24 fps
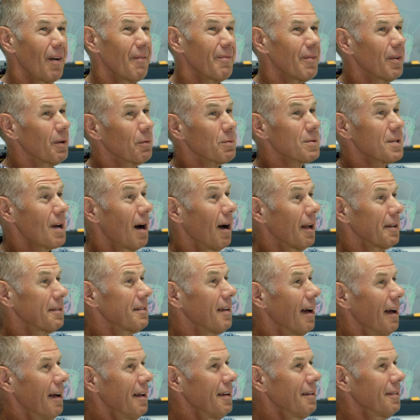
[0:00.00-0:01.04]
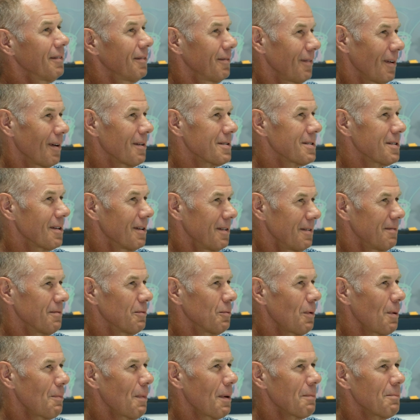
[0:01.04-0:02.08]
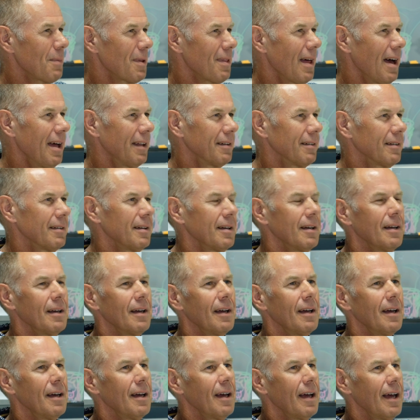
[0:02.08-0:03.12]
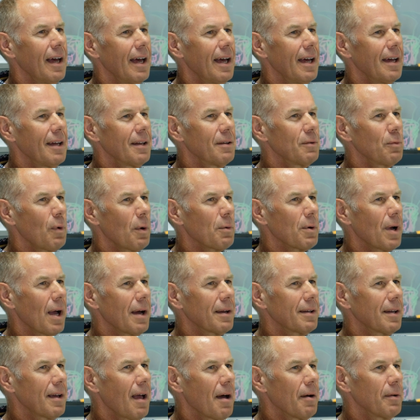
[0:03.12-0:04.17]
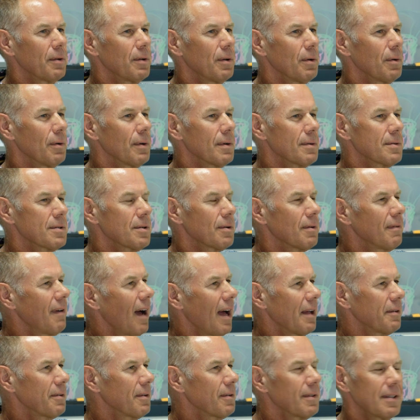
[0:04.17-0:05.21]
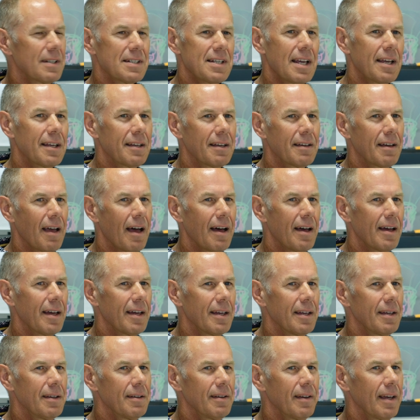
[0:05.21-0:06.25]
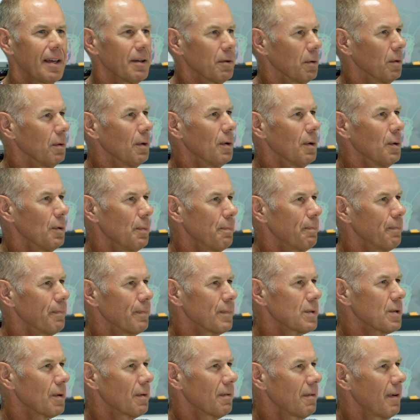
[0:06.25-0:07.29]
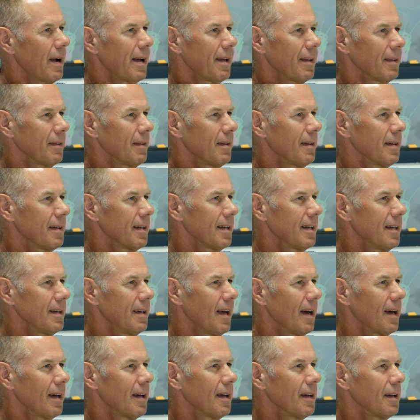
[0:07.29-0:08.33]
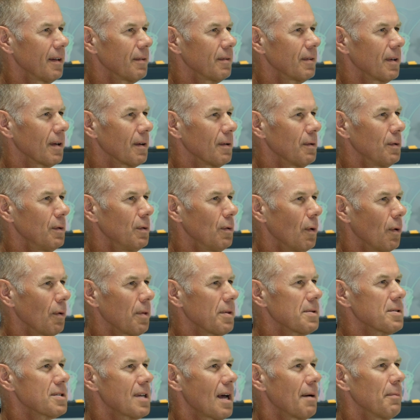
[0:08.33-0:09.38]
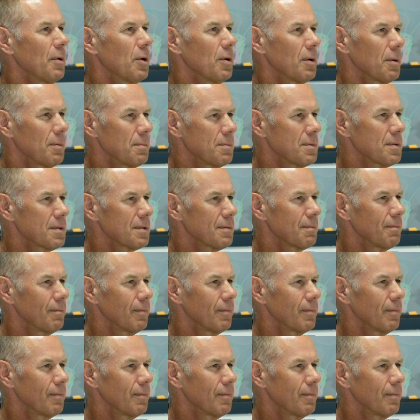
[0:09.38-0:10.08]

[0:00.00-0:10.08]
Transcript: It was a hot day. I even remember that. And we were going to go and do a sort of 110k hill loop sort of around the northern suburbs